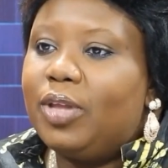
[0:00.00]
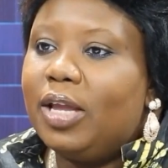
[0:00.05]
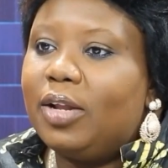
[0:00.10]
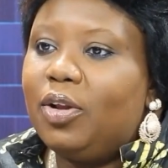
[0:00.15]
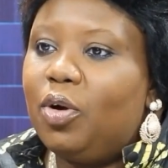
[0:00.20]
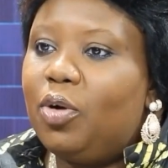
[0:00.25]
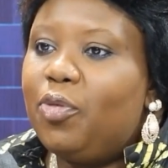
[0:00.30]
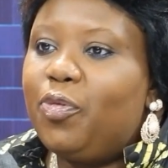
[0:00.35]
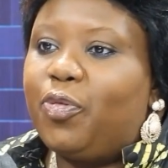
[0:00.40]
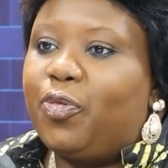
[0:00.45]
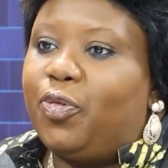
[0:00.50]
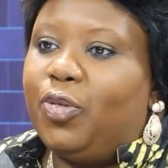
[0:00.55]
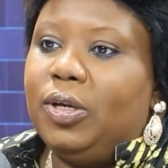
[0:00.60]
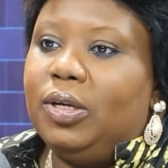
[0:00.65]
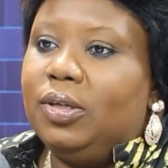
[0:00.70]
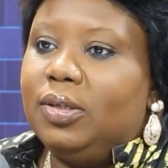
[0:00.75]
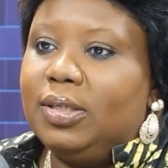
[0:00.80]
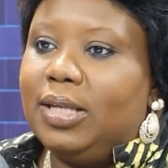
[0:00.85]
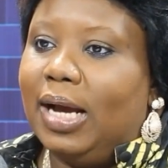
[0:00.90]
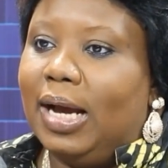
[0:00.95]
they don't
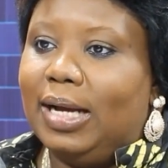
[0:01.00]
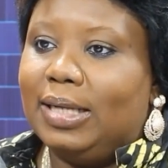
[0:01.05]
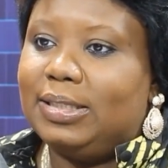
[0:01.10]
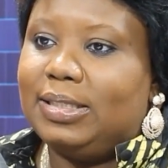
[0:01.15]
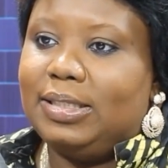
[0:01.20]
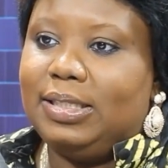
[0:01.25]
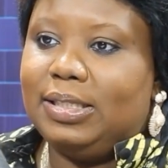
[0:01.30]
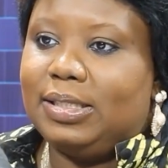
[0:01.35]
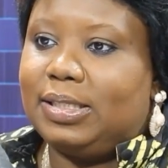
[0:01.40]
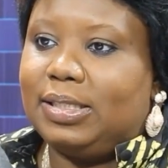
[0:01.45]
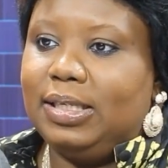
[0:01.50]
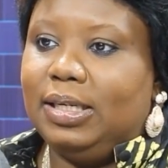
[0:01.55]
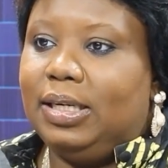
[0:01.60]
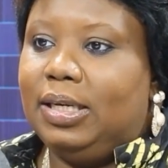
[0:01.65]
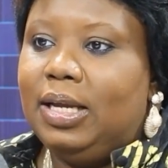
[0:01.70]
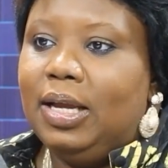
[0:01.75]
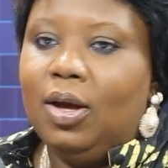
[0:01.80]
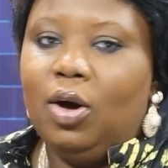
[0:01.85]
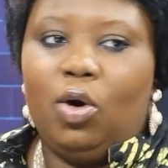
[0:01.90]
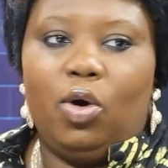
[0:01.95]
feel that this
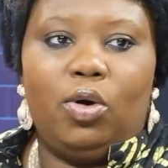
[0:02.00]
thing,